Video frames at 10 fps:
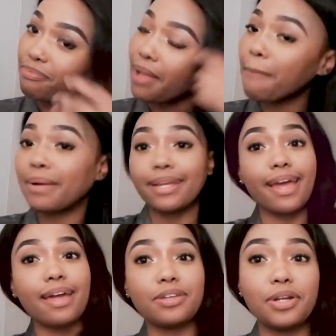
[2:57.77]
Like,
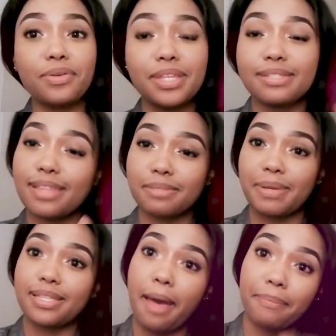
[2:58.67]
hey, you know, these things
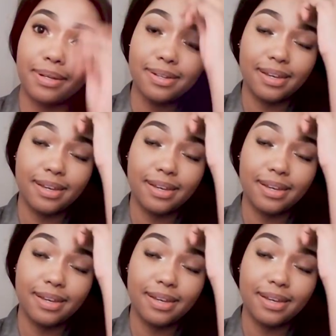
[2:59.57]
must happen.